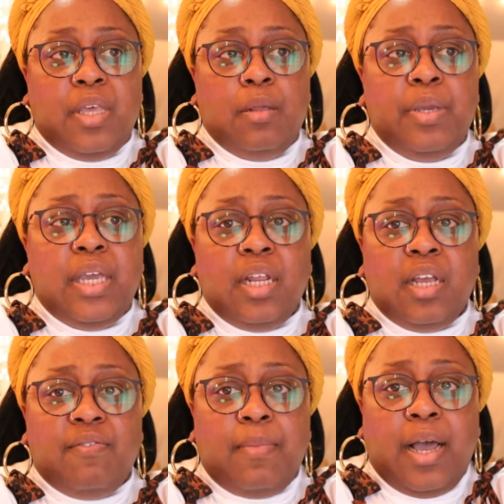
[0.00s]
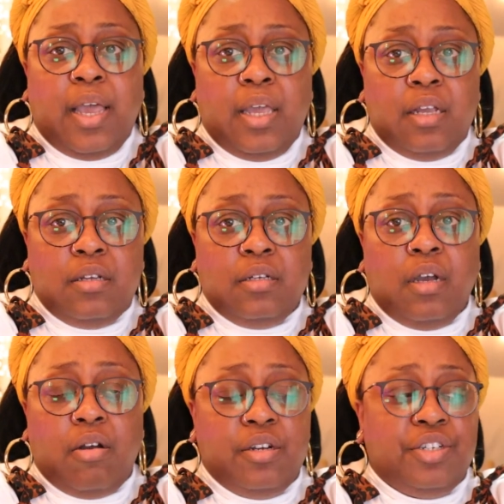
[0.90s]
In the beginning of my
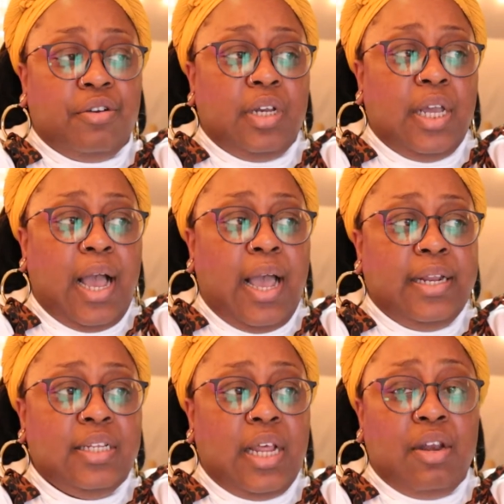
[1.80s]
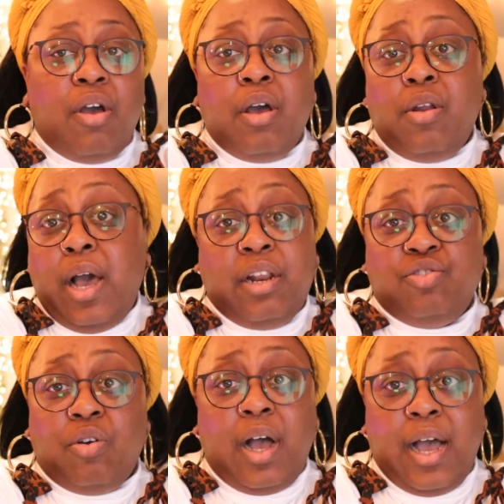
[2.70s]
art journey, I did not know how to
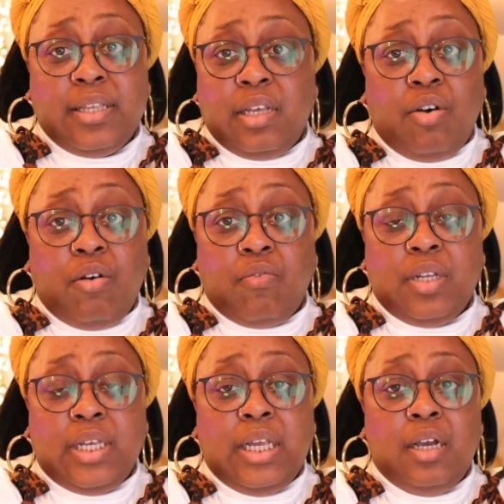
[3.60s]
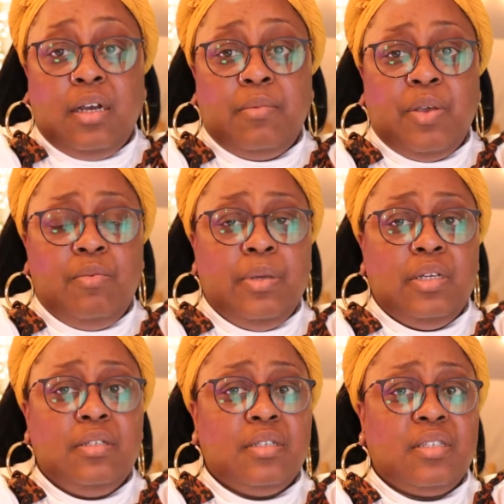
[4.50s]
draw eyes at all, really. They would be
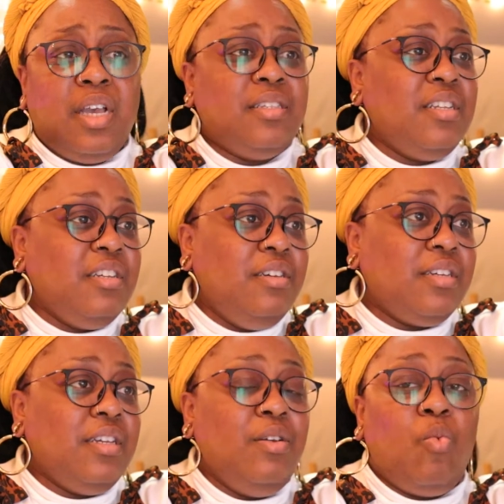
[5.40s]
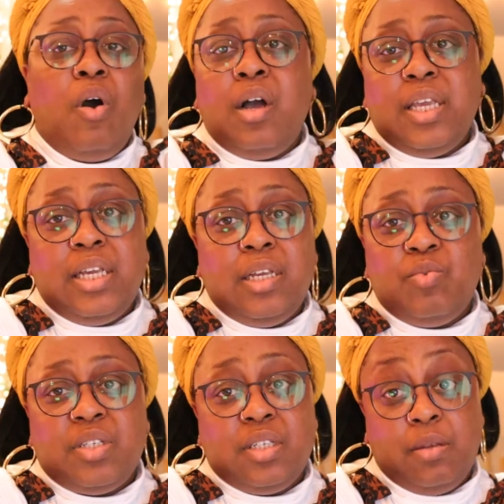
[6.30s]
disgusting looking, wonky, it
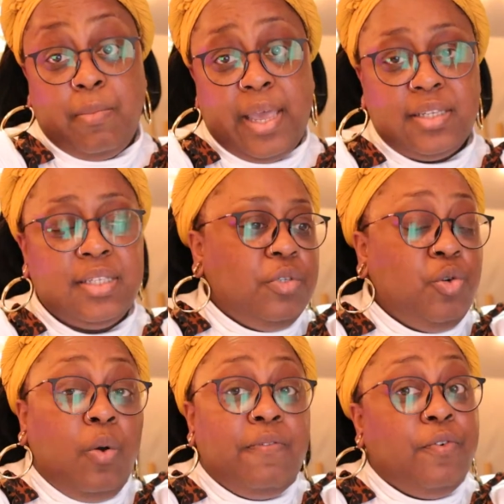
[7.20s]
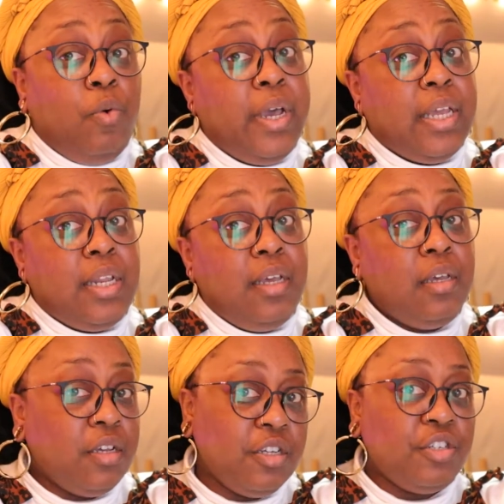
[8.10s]
was just a mess. And to avoid
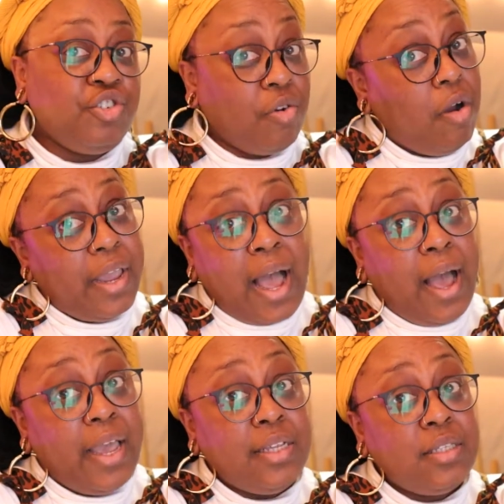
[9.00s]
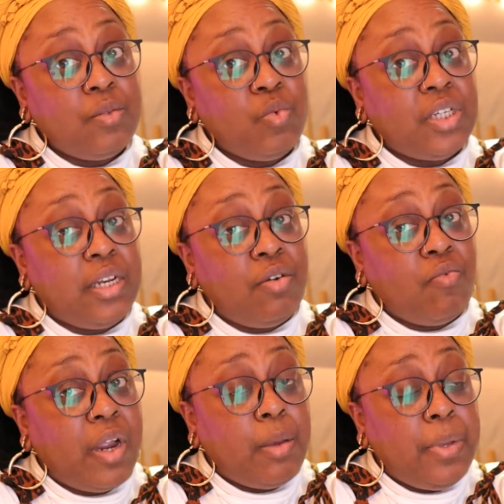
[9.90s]
drawing eyes, which I
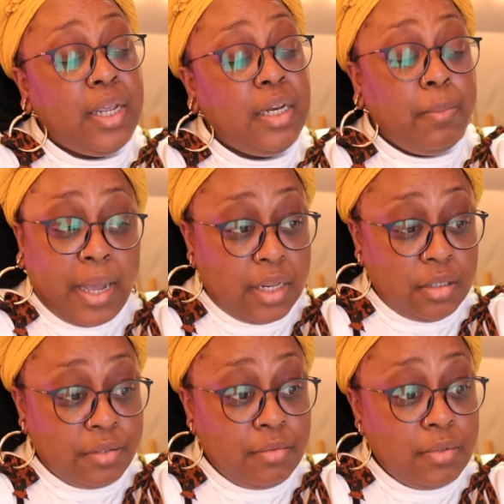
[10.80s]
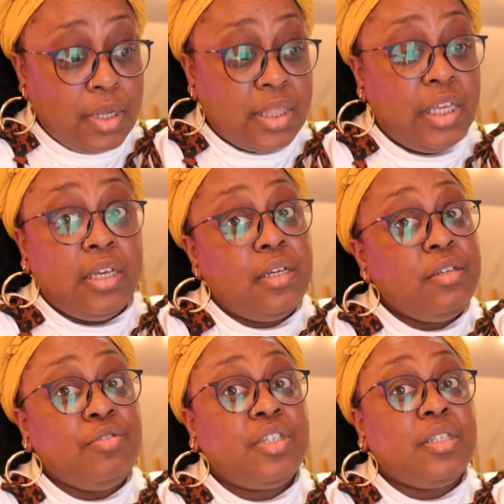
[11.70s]
don't recommend anybody do, I think
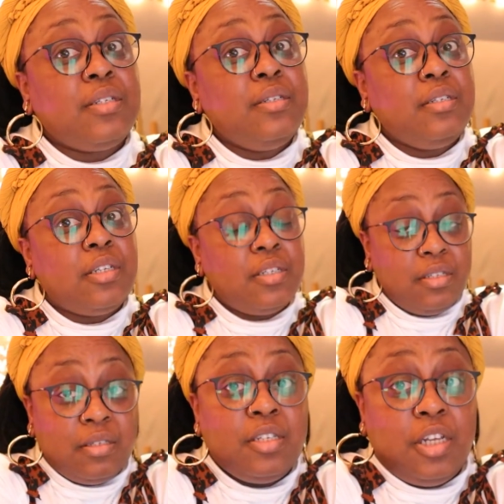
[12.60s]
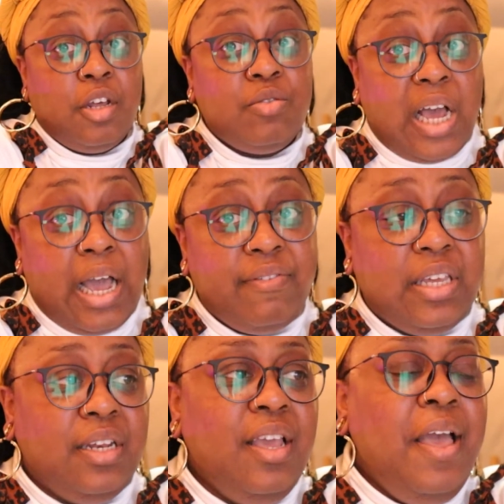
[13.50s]
you should just, you know, dive in.